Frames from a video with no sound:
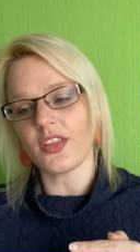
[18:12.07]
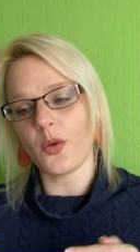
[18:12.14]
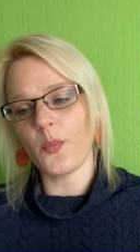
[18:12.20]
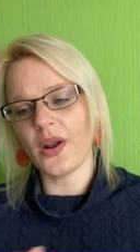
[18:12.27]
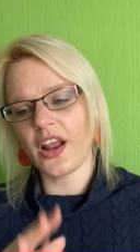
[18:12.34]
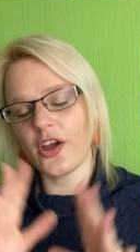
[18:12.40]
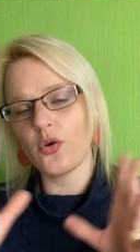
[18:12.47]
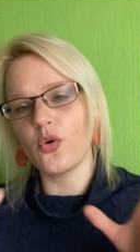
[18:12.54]

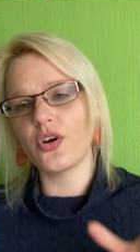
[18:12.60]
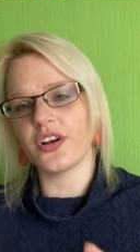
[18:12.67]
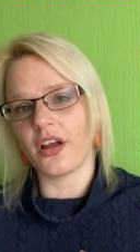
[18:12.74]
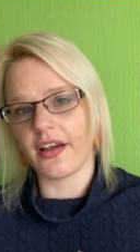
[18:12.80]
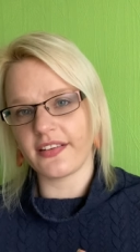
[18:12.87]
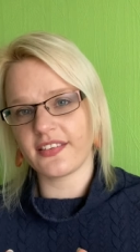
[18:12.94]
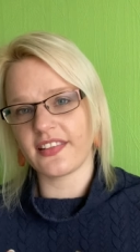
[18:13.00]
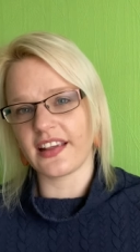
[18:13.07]
when I
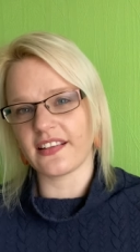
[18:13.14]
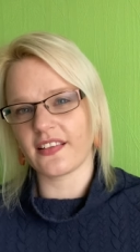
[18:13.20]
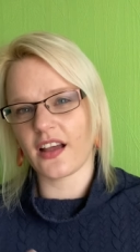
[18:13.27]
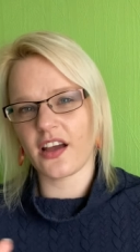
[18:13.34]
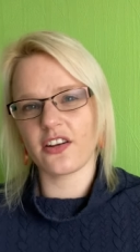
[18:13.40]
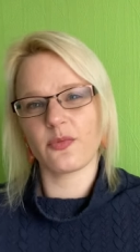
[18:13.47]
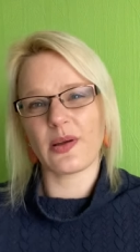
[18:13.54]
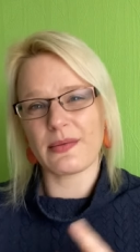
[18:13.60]
organized things I
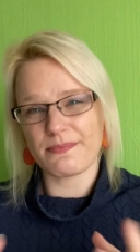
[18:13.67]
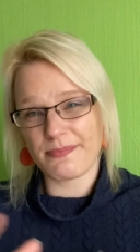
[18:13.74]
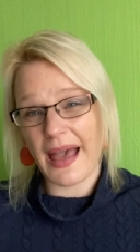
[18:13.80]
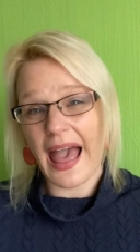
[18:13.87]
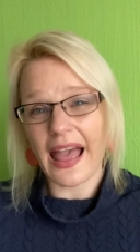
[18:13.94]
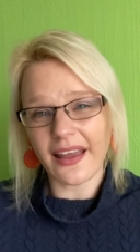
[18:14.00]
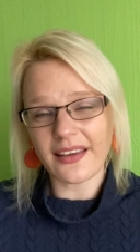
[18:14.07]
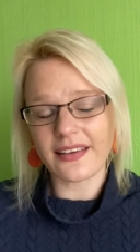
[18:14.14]
kind of went
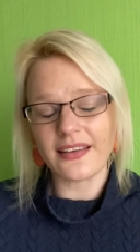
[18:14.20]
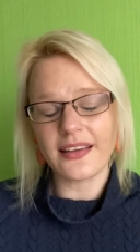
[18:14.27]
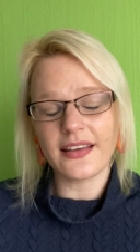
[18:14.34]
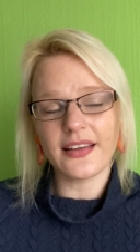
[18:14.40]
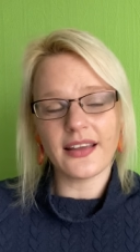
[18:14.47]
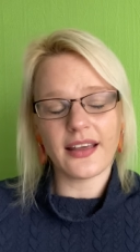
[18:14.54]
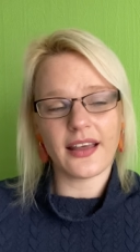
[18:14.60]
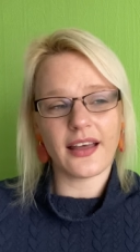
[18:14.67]
back
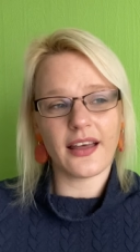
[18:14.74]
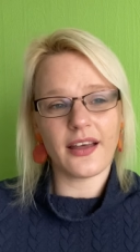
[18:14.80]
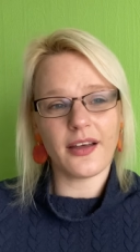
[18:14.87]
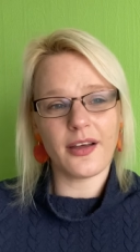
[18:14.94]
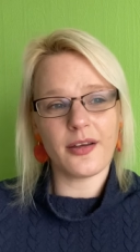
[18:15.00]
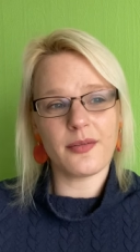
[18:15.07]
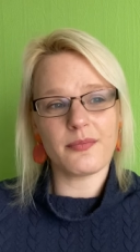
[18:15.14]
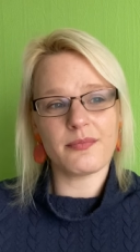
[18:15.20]

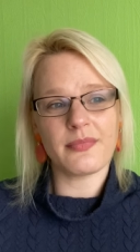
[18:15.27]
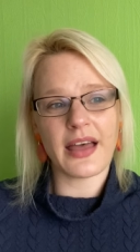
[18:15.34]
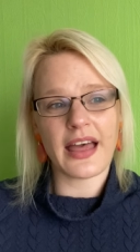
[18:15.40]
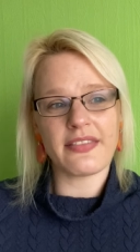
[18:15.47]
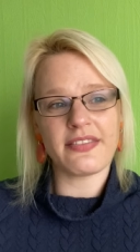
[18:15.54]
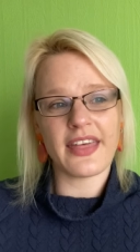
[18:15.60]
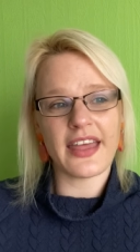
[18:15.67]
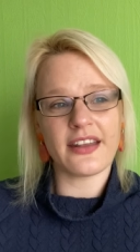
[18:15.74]
um,
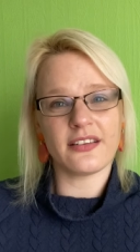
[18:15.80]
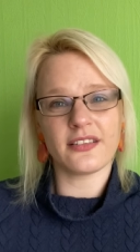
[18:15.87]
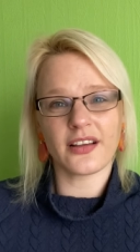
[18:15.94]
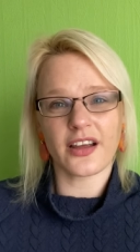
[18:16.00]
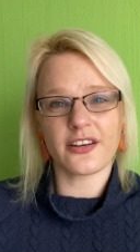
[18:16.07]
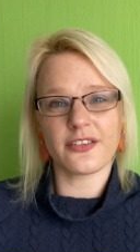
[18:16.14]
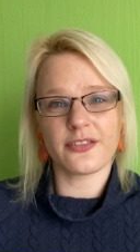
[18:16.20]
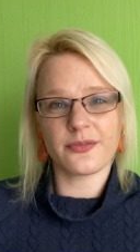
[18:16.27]
and then
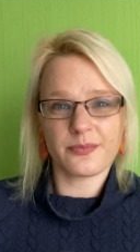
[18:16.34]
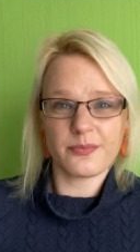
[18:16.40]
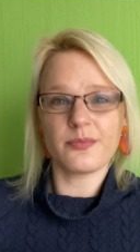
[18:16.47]
kind of